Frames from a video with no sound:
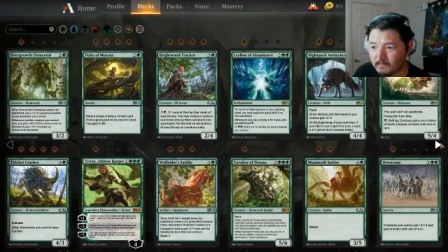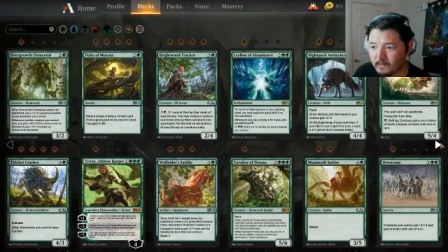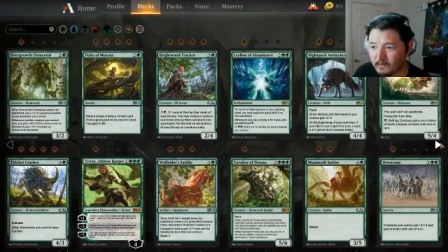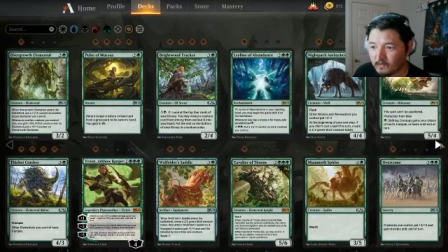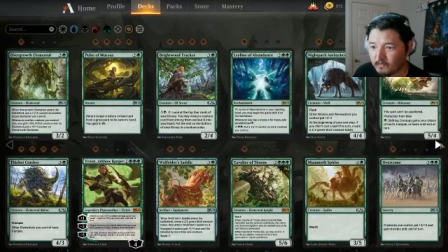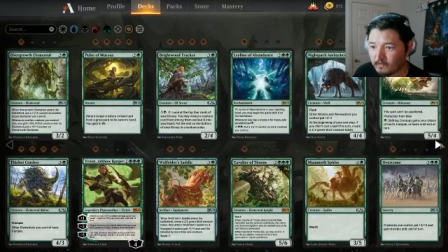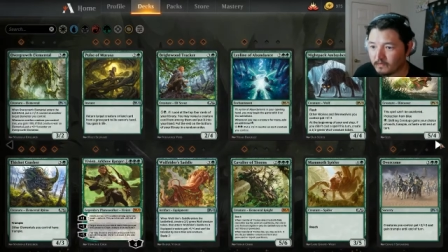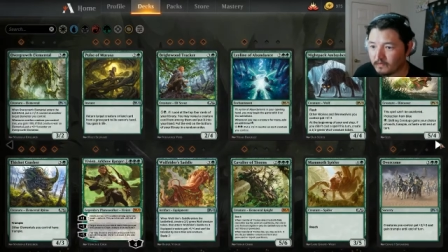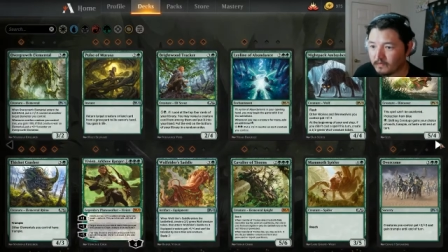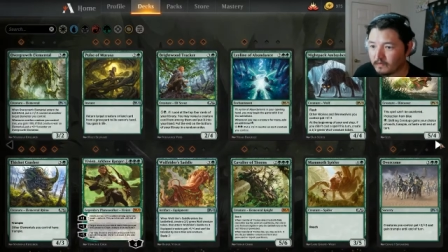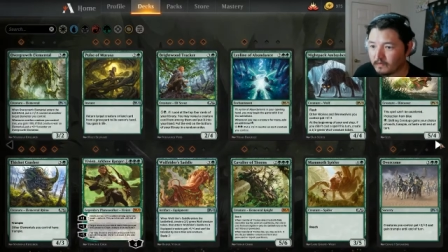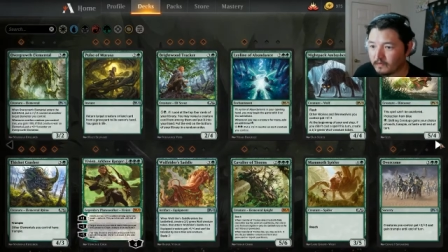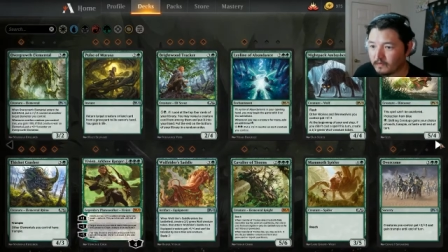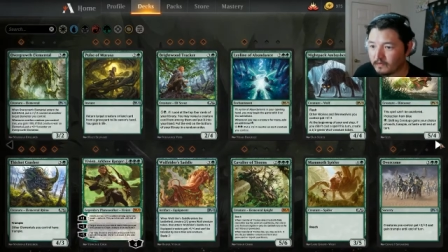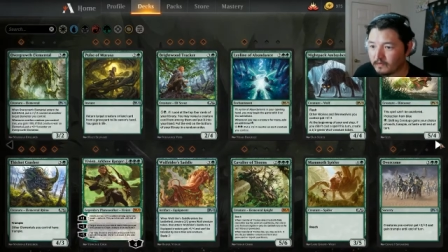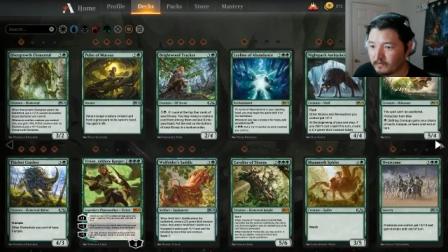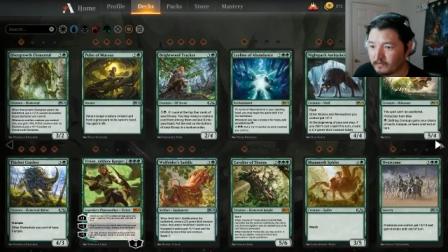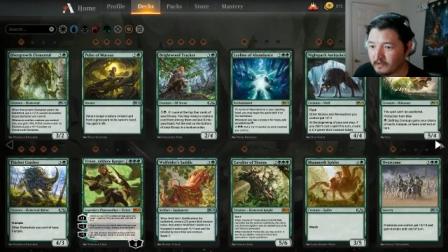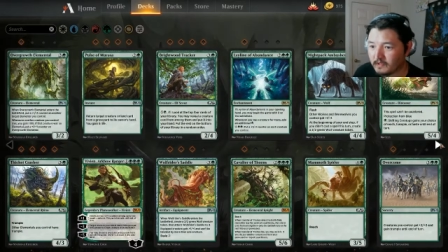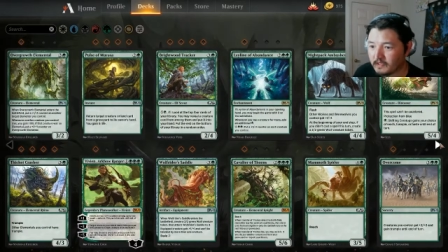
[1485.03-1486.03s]

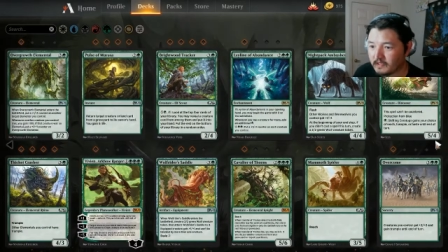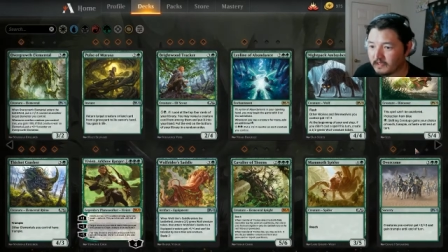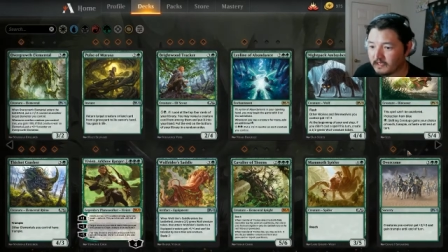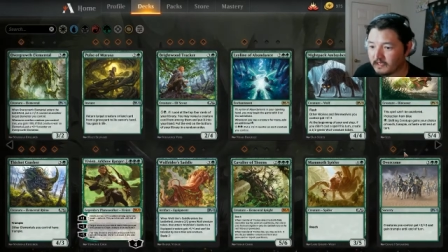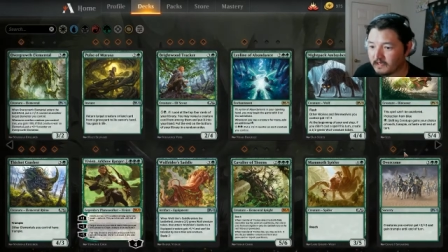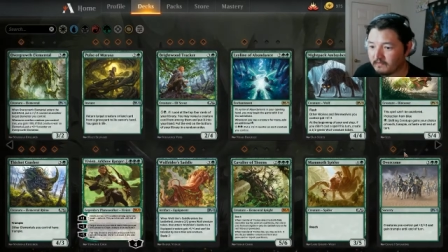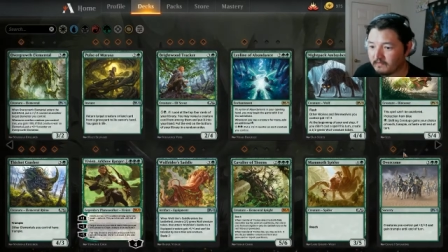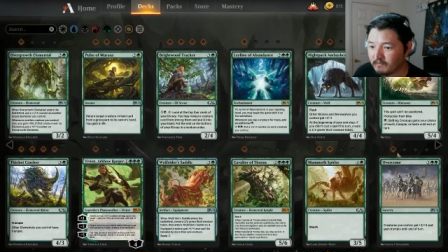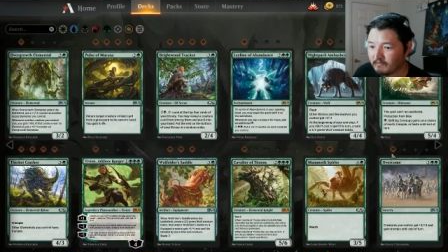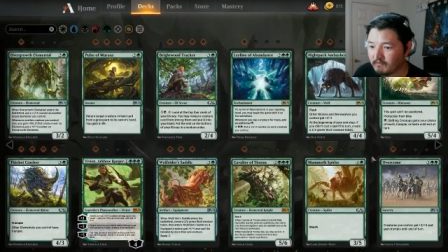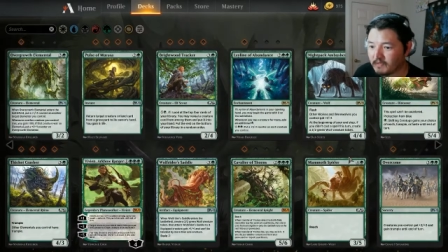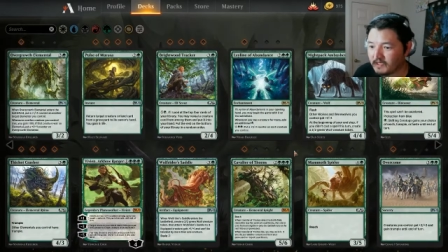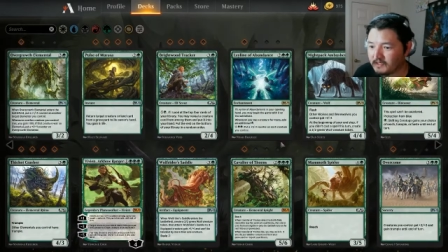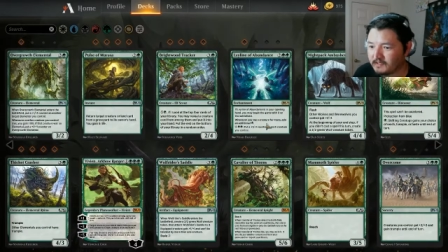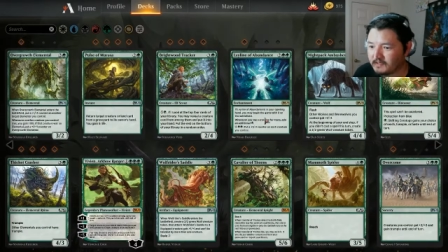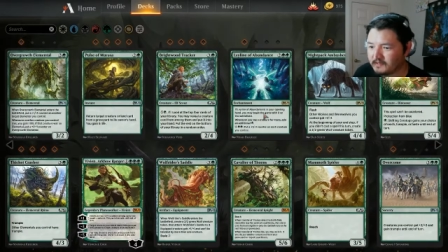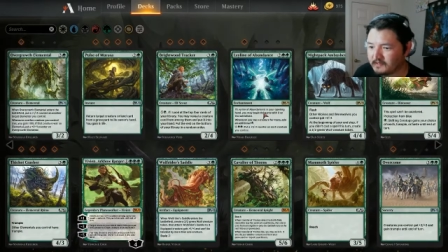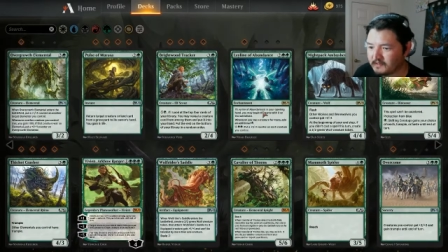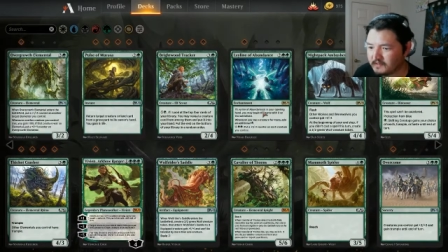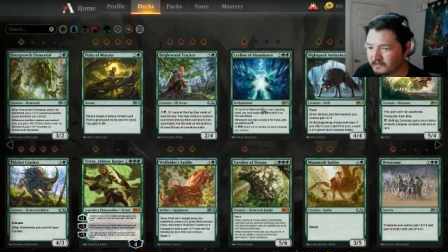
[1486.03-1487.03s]
Overgrowth, Leyline of
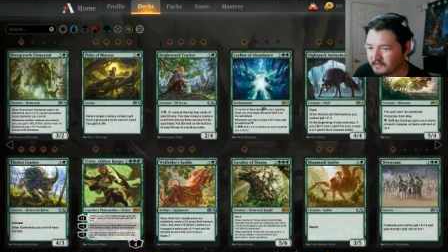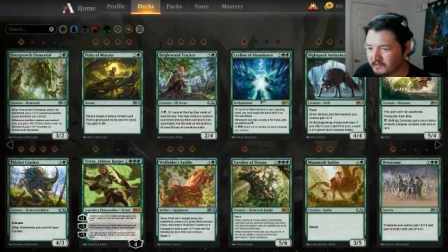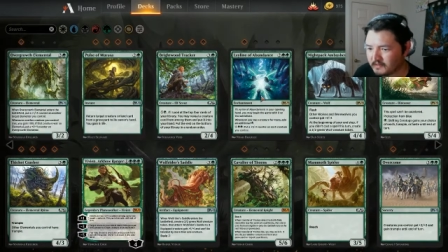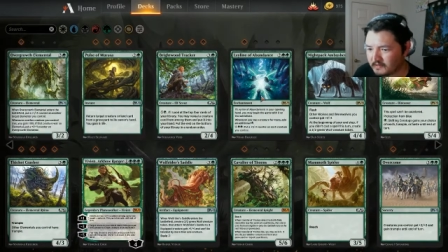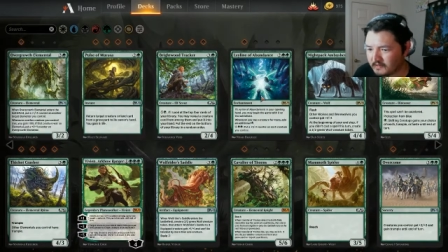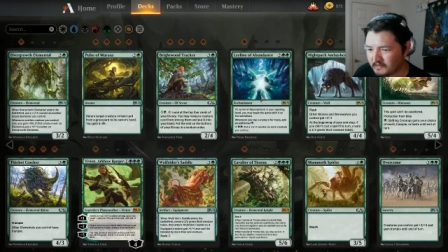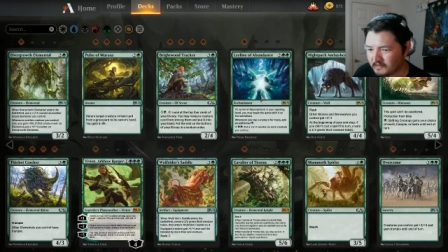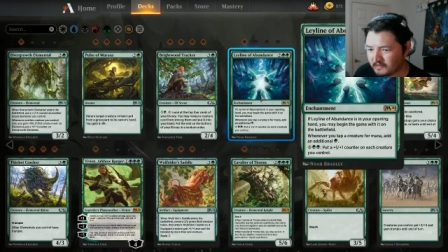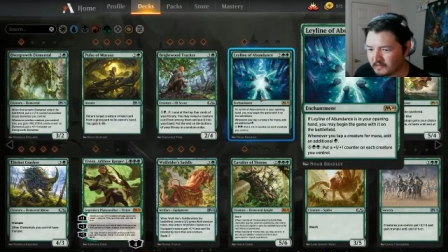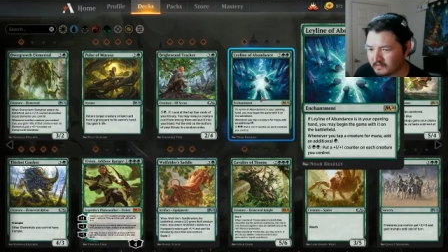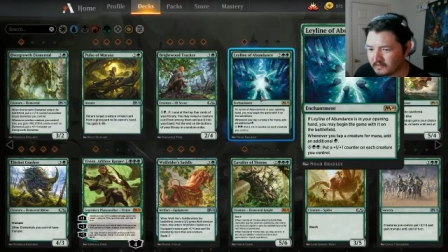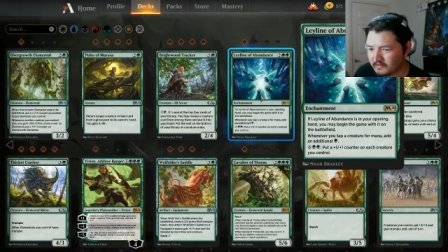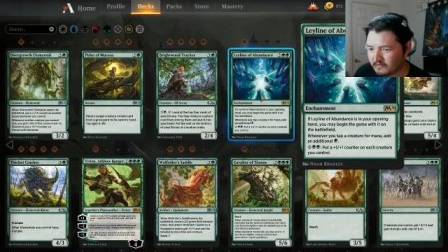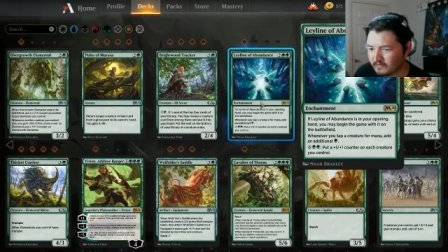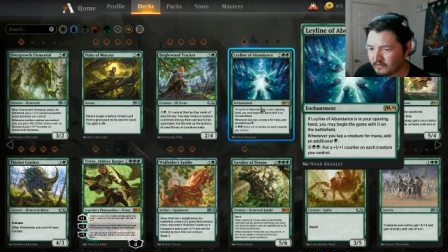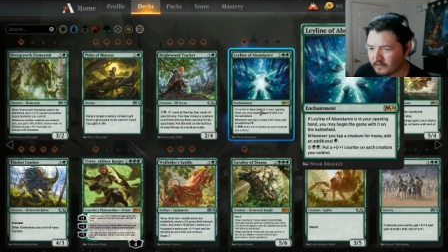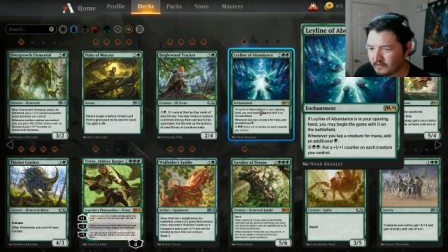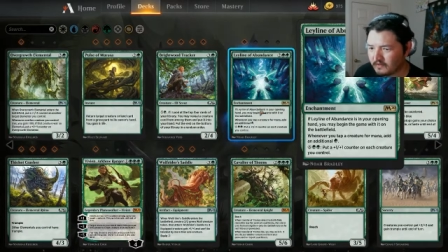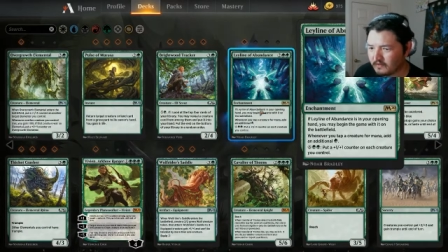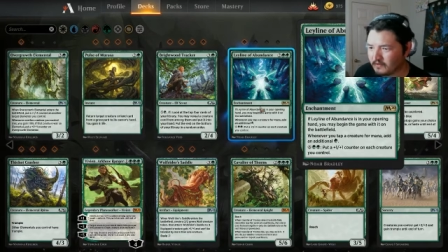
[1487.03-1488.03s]
Abundance. I think this is
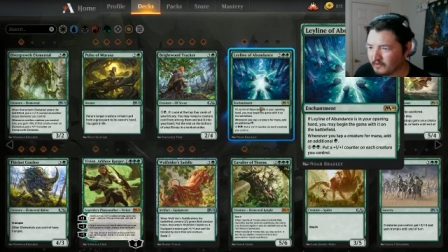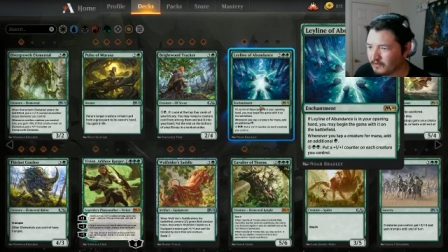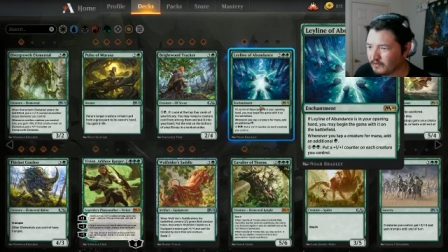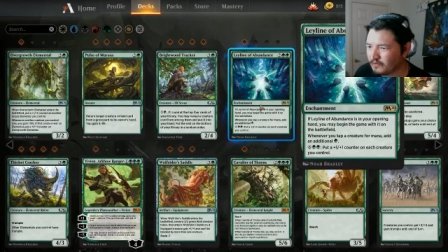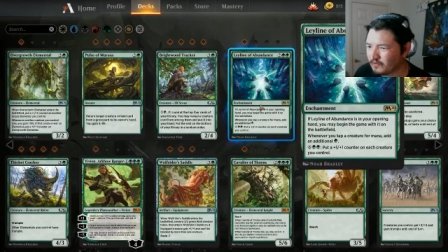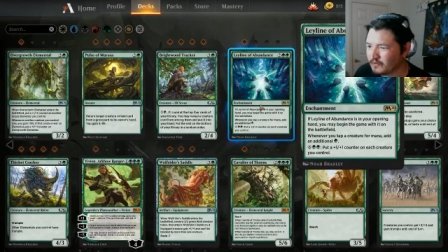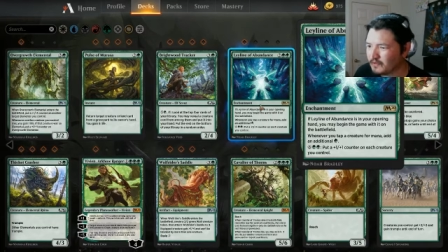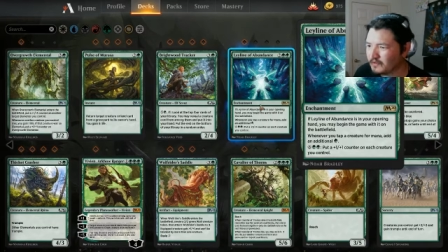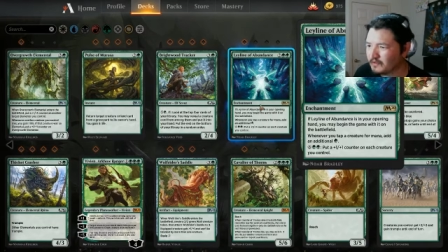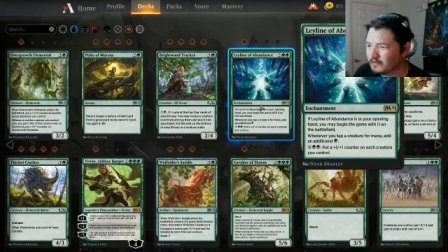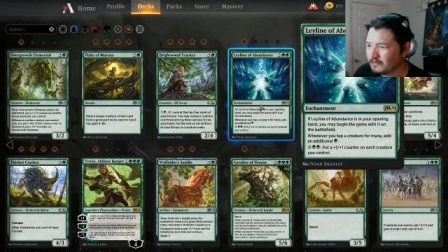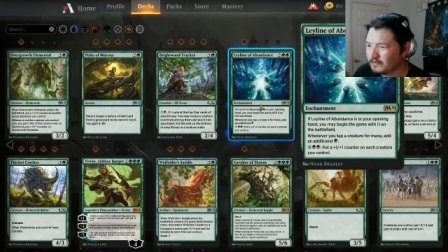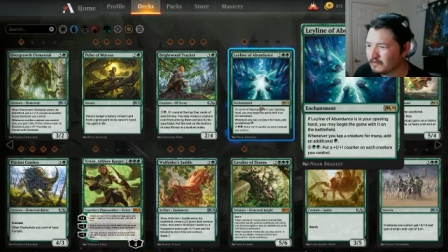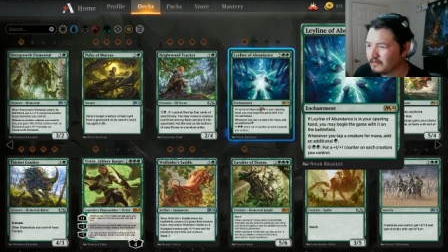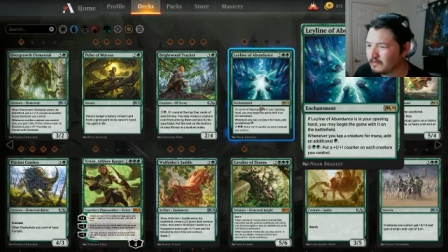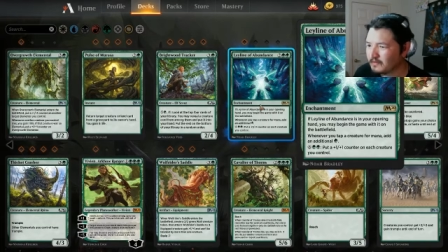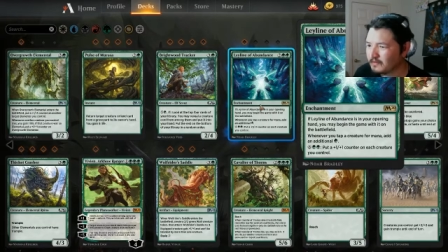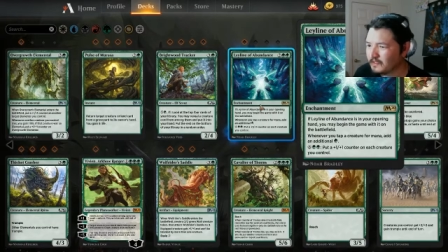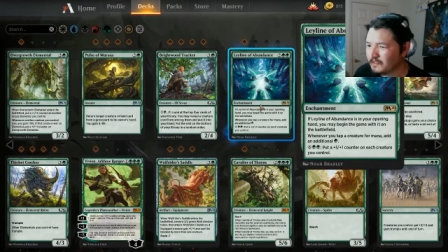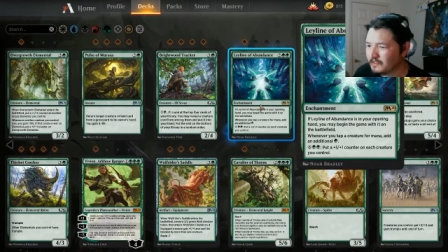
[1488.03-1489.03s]
one of the newer
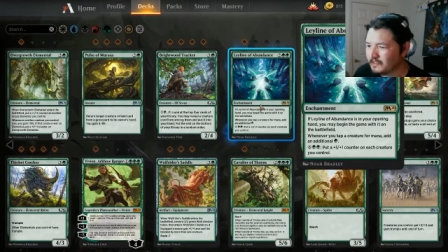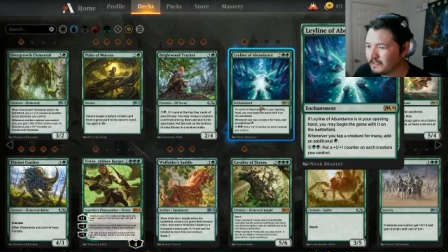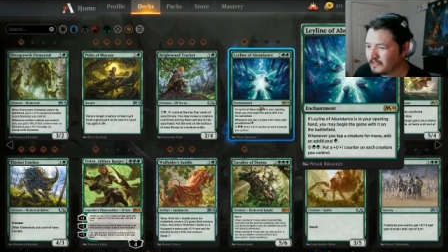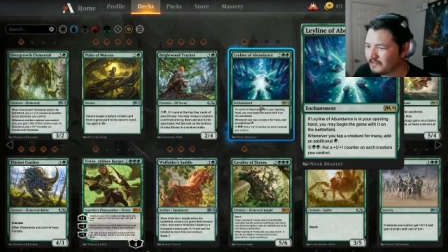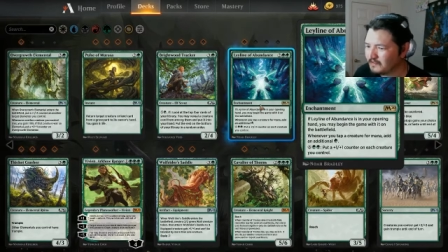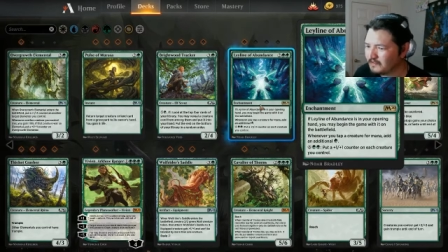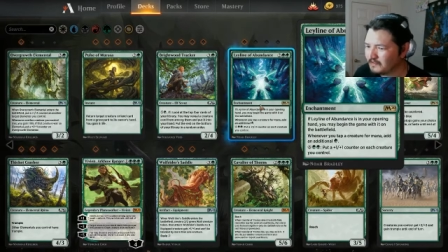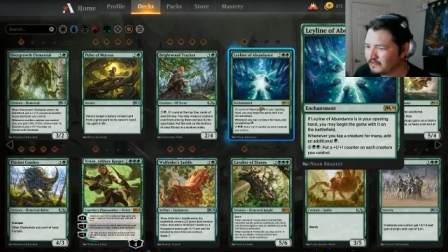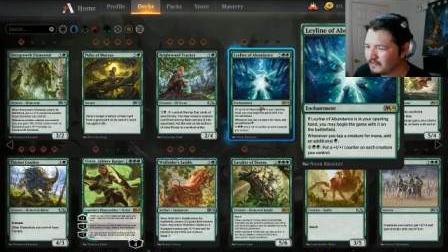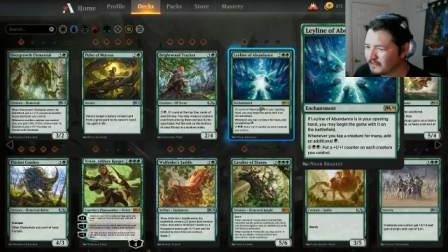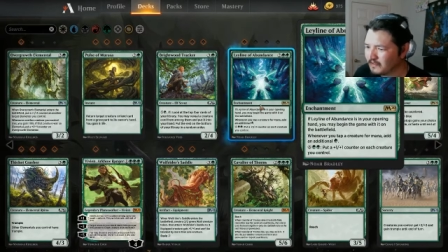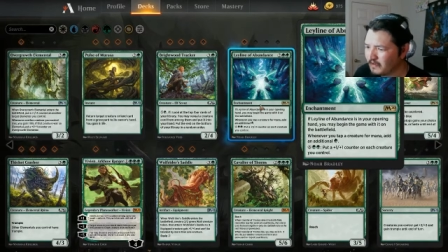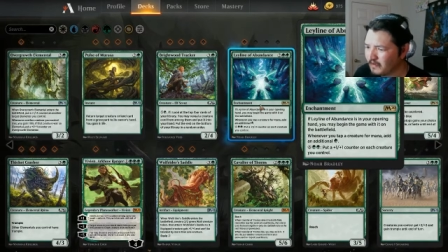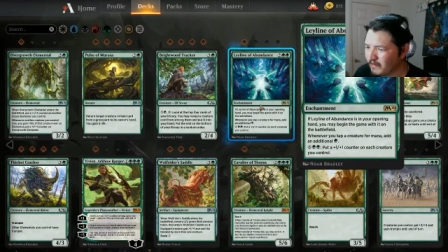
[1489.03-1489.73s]
ley lines.